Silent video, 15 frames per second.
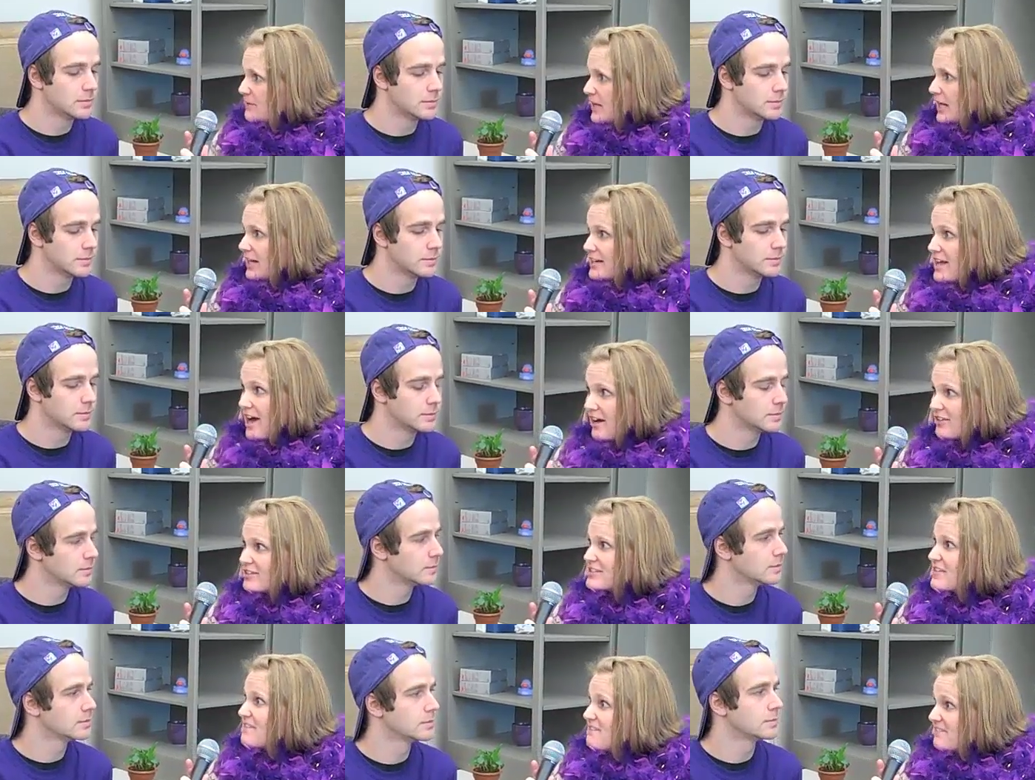Speaker 1: man, how does
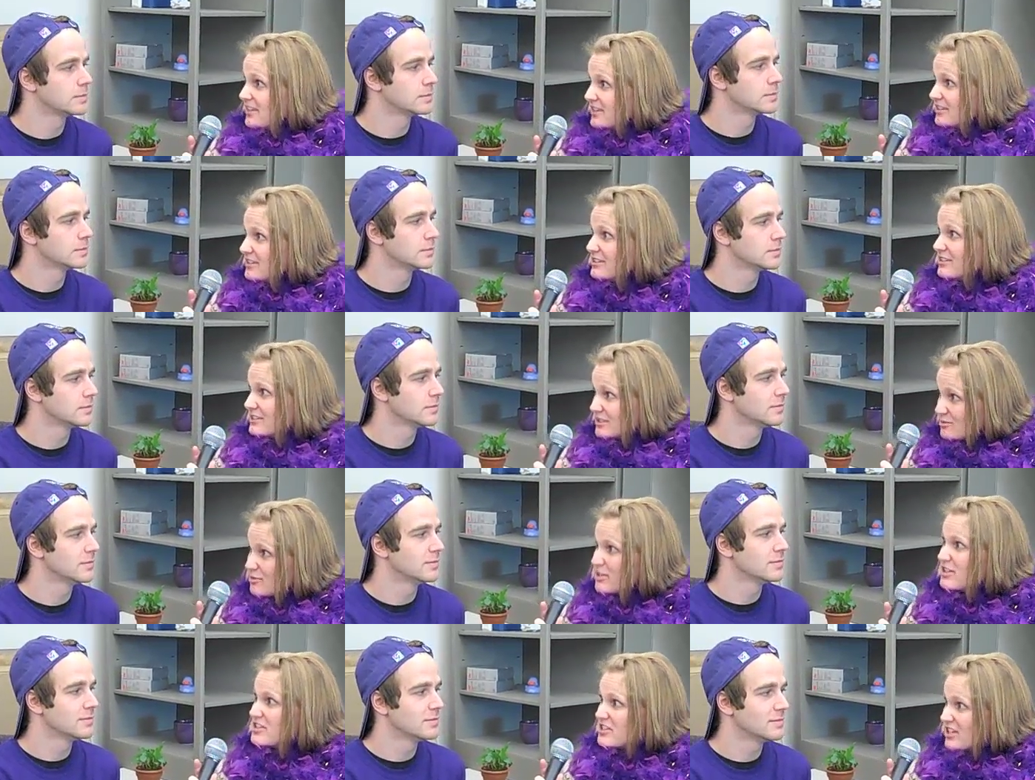it feel to be
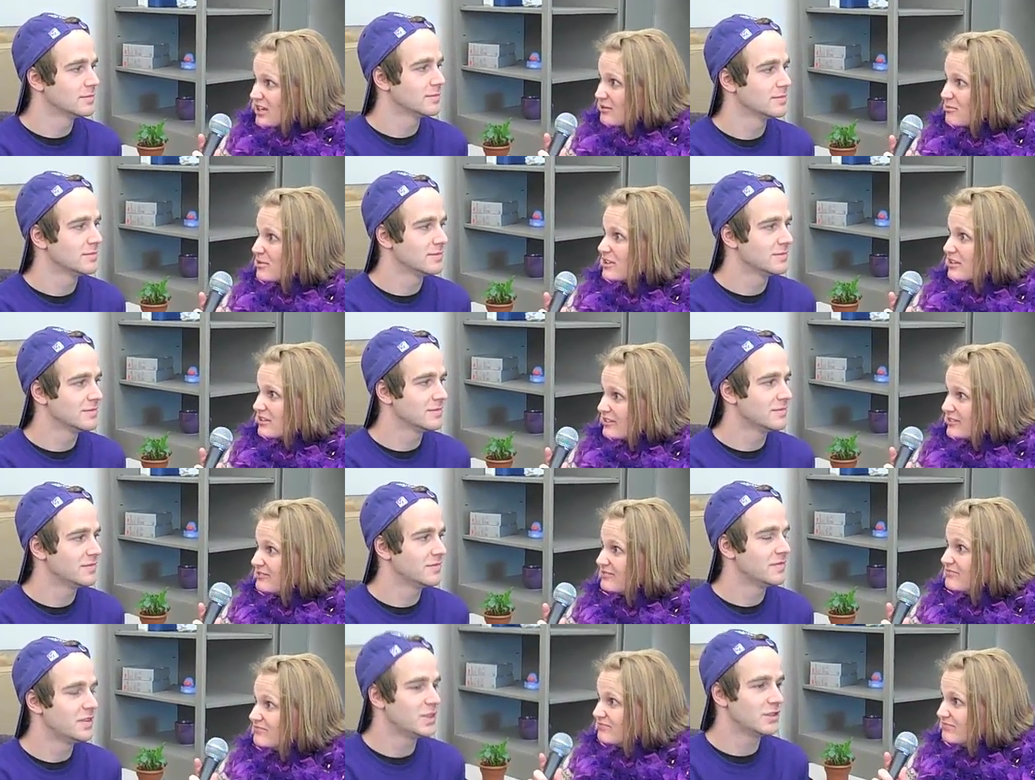the champion?
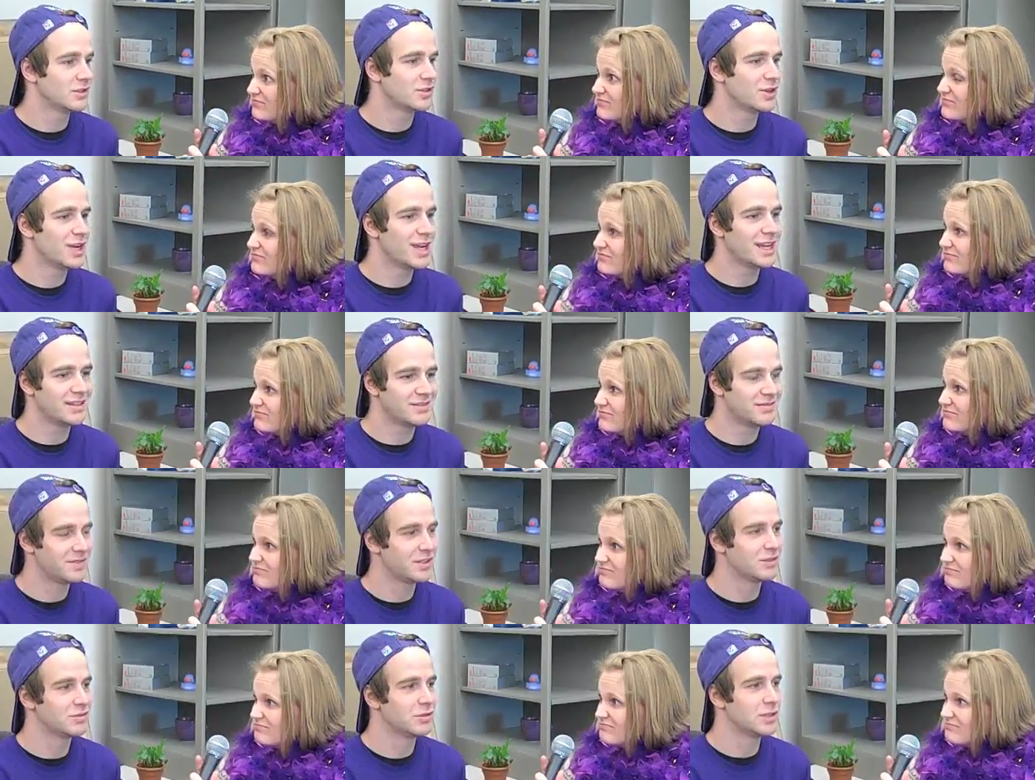
Speaker 2: Feels great.
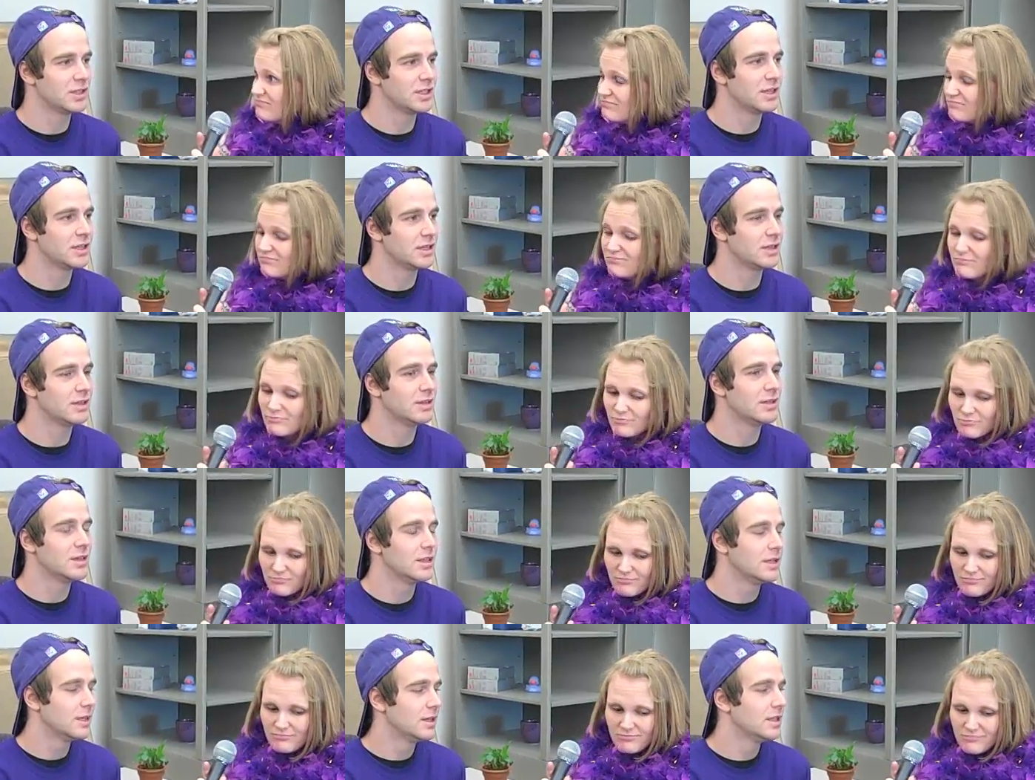Feels really good.
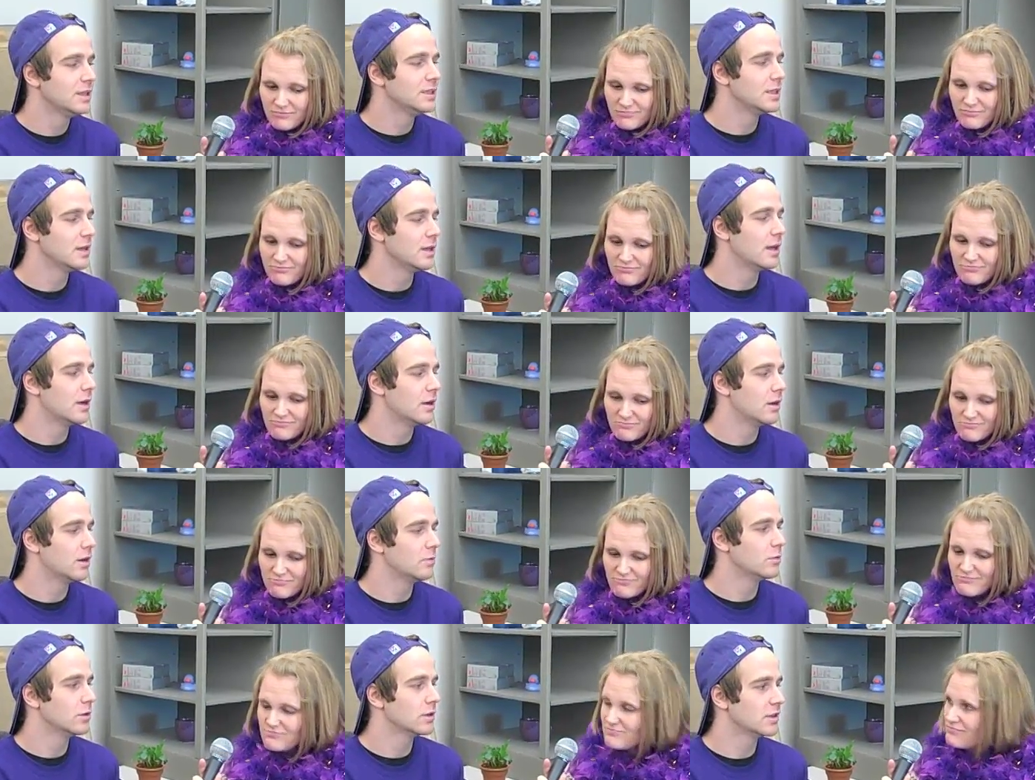Did a lot of hard
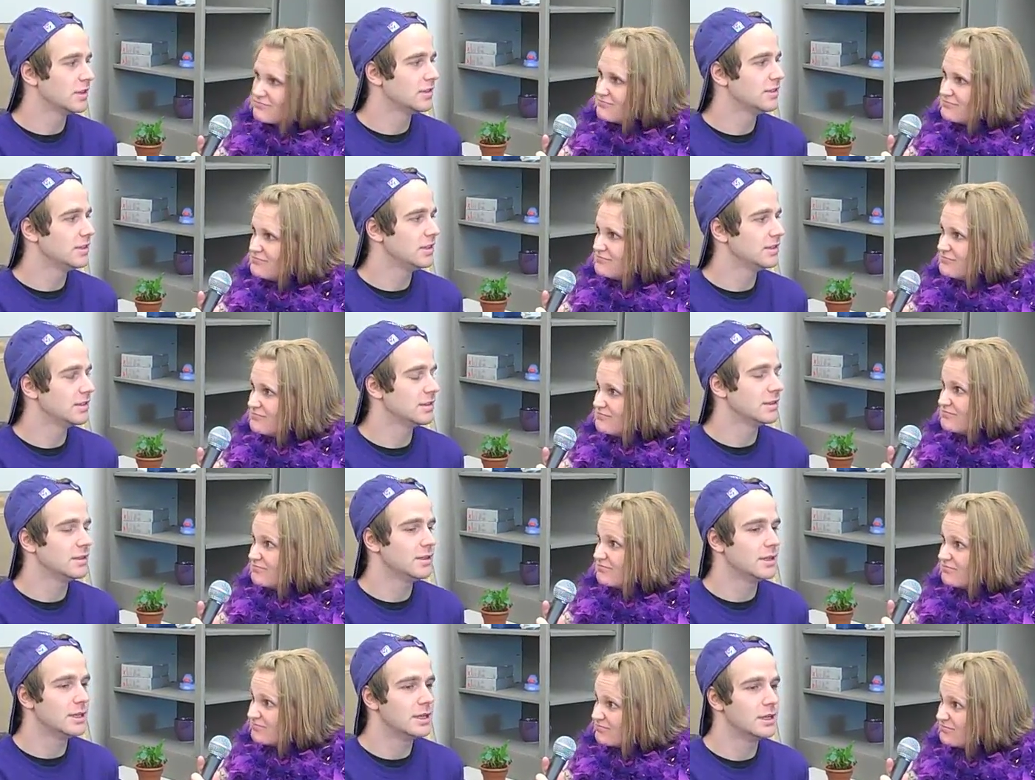work this season.
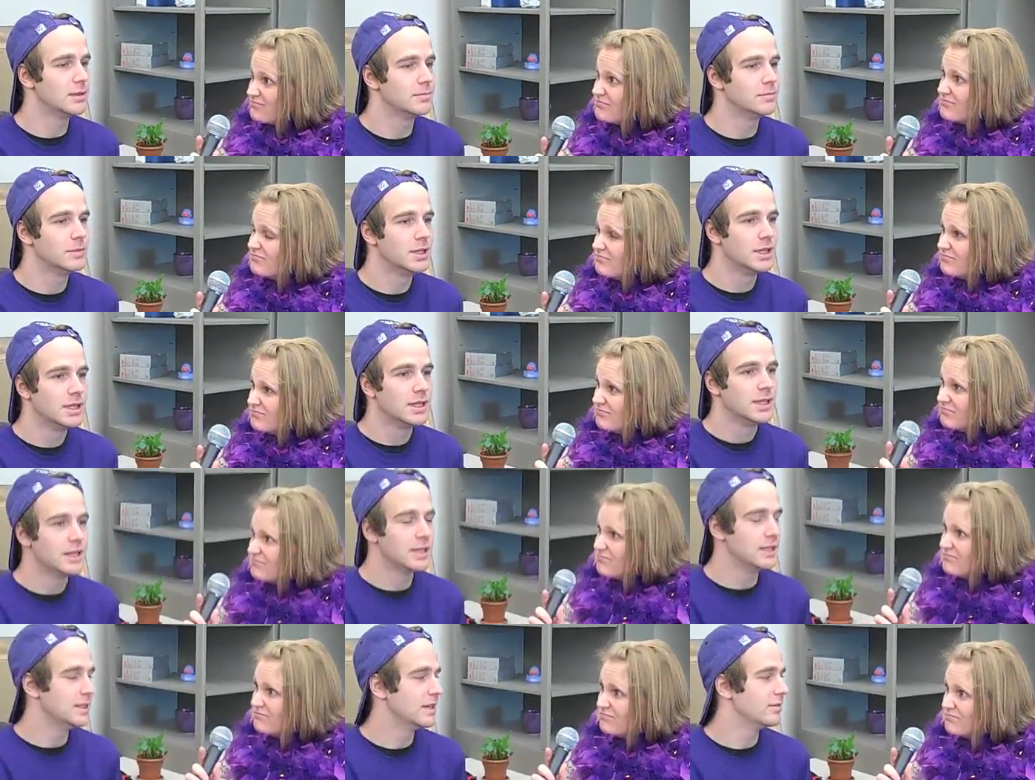Um,
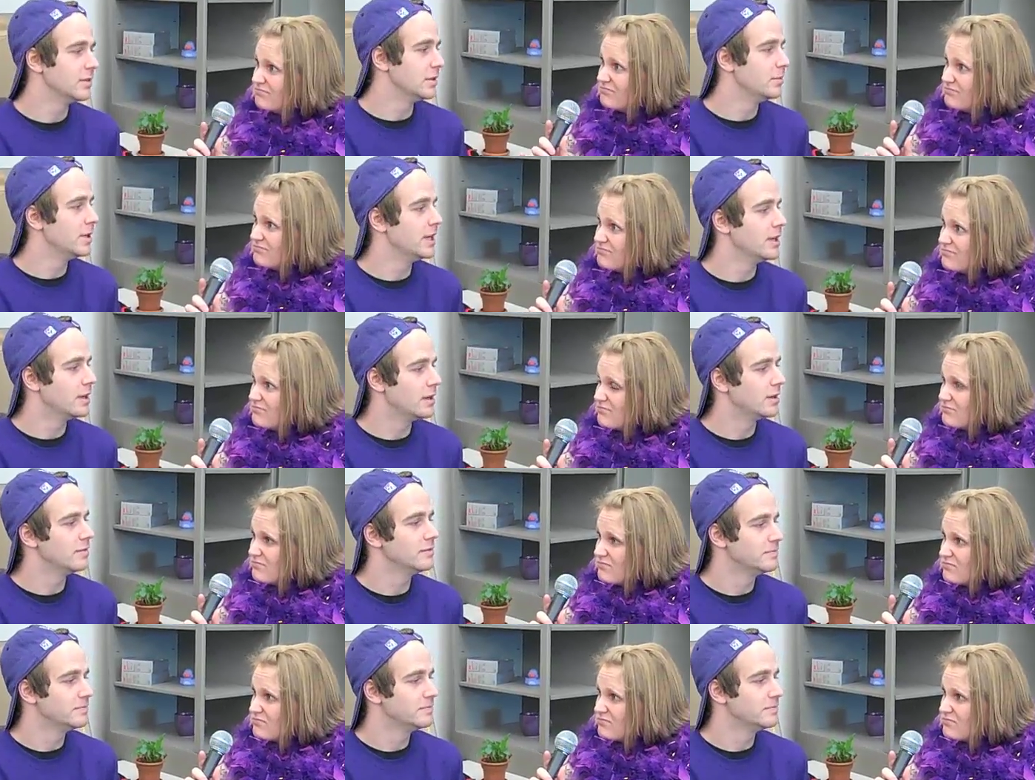it definitely paid off.